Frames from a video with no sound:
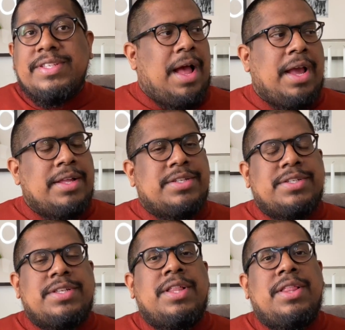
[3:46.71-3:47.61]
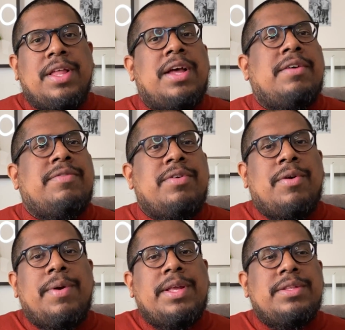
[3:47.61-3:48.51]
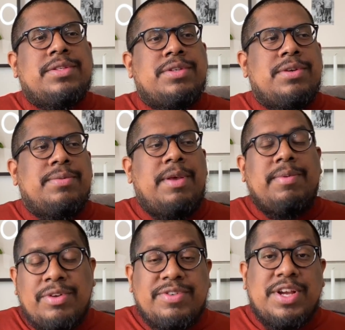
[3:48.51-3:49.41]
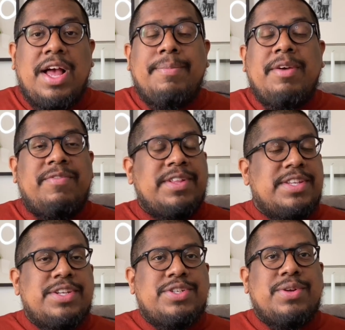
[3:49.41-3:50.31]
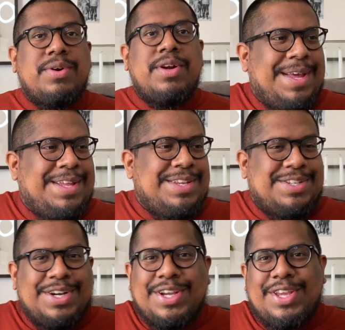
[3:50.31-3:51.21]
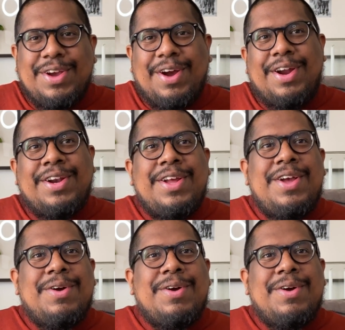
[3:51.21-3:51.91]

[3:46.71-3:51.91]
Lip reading: I just love going to maybe a thrift shop, a vintage store, a junkyard,